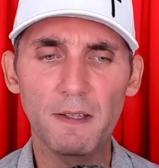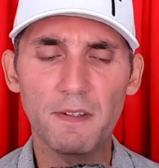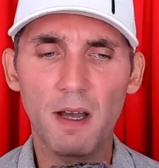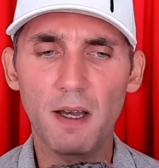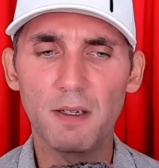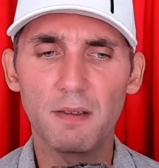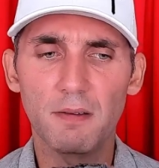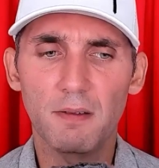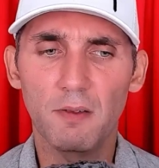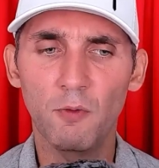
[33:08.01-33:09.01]
It's not
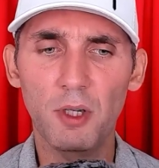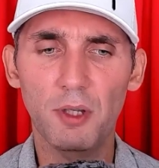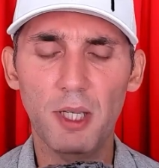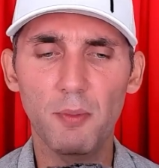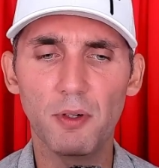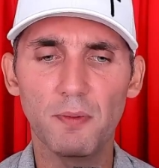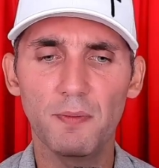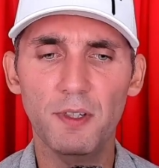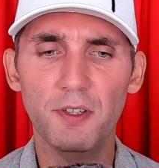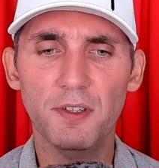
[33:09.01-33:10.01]
real Hebrew.
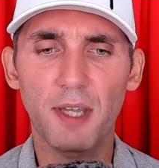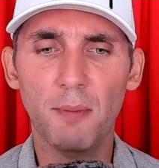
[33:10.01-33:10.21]
It's just